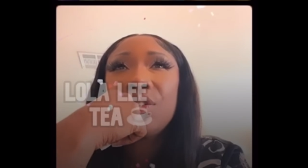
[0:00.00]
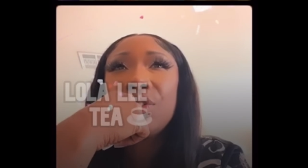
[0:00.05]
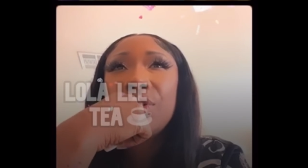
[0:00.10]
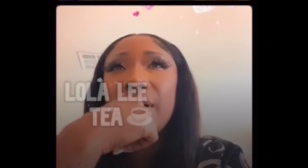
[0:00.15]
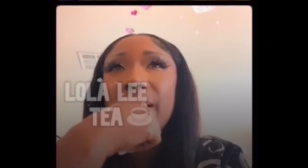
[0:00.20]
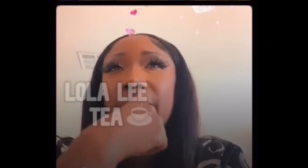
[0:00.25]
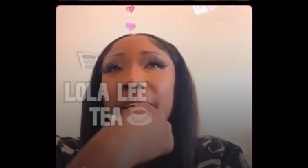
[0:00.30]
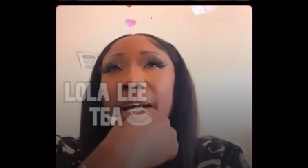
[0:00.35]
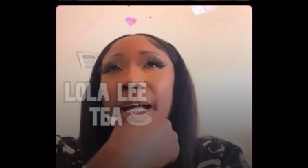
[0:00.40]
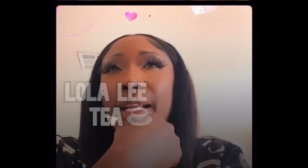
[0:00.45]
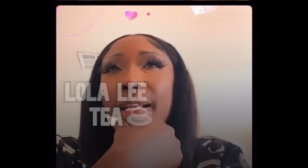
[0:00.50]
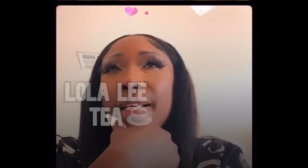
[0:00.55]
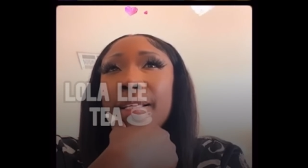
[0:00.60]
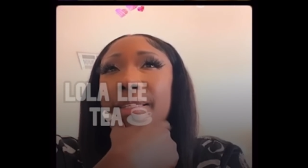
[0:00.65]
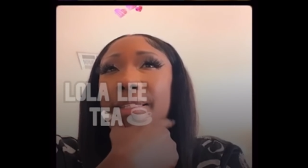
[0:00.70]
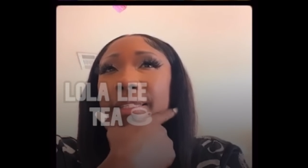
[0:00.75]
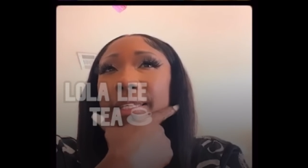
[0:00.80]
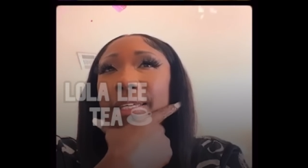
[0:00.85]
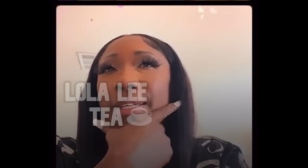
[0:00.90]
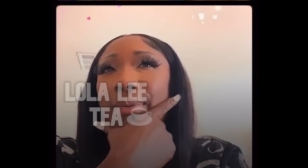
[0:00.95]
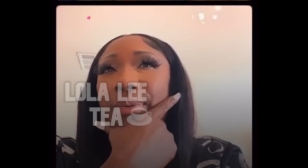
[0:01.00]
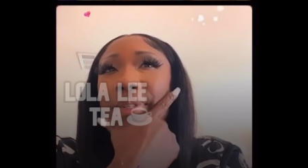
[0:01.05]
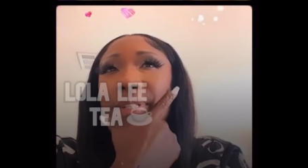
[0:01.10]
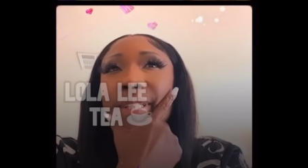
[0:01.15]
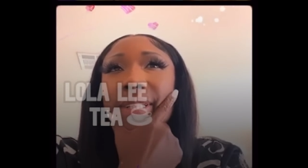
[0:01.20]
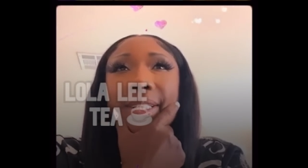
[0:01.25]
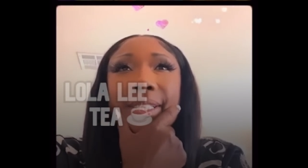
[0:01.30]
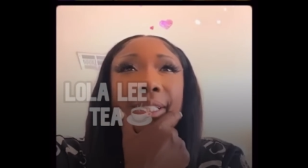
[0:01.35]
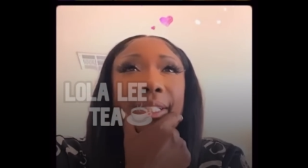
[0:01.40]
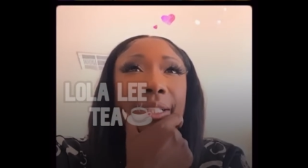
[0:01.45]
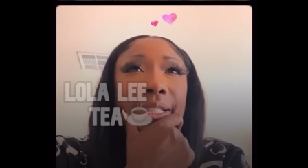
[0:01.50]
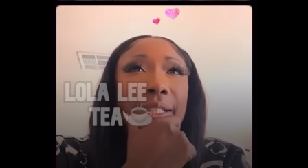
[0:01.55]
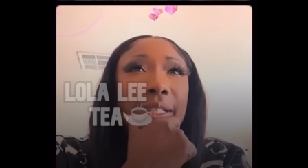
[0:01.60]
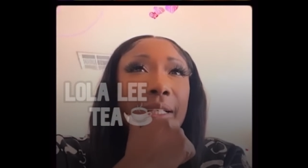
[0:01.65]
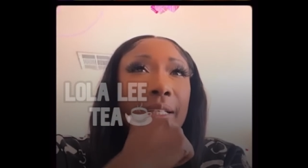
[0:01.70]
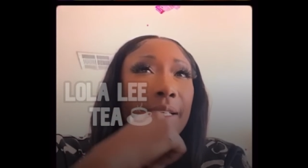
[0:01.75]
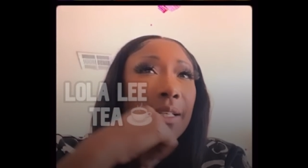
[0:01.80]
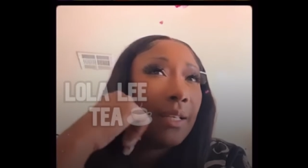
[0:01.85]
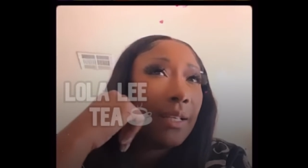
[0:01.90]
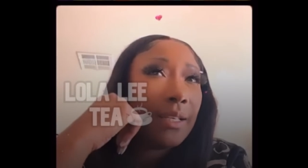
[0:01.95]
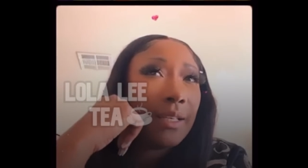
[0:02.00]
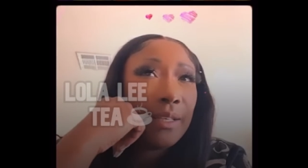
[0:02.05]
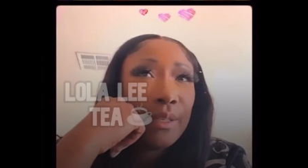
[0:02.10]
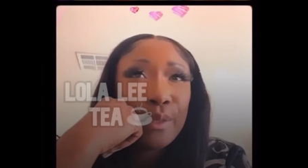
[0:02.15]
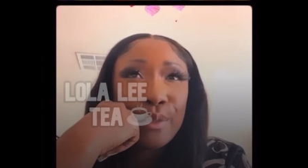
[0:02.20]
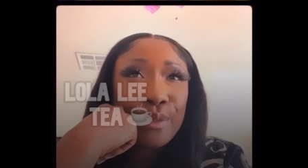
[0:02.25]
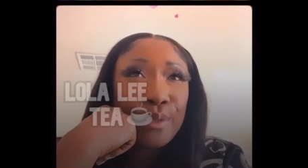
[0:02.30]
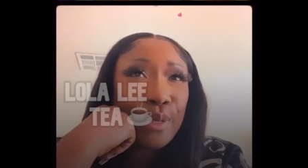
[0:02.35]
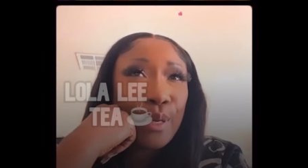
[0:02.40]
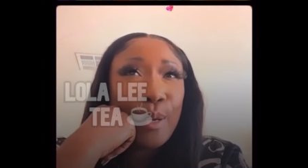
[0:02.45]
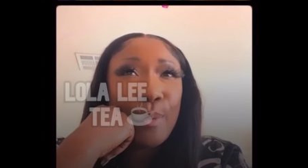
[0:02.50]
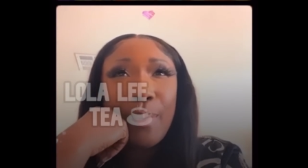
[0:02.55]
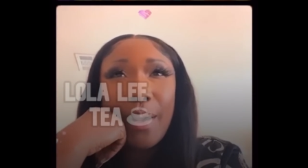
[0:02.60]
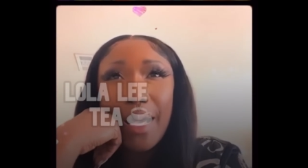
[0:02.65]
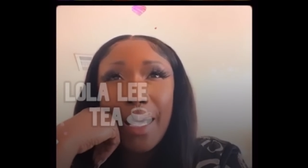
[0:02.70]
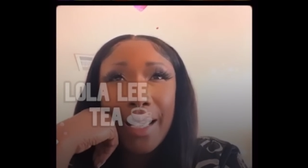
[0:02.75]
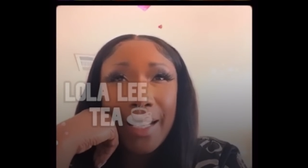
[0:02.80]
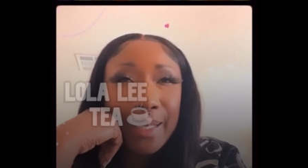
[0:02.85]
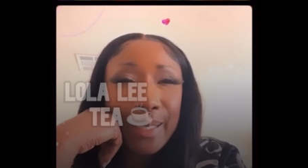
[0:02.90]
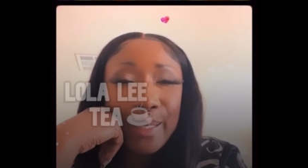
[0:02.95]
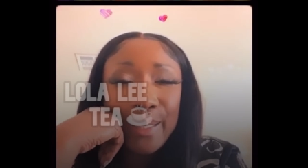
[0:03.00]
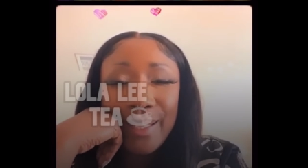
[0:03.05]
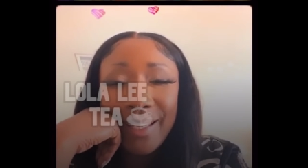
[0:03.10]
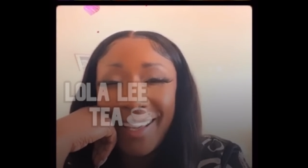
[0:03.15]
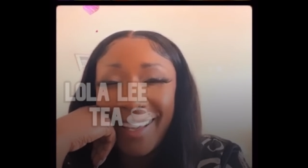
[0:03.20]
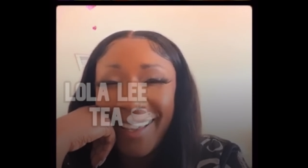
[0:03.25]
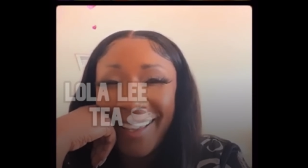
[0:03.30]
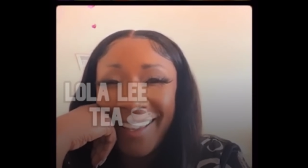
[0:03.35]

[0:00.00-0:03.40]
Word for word: Dre got a secret somebody.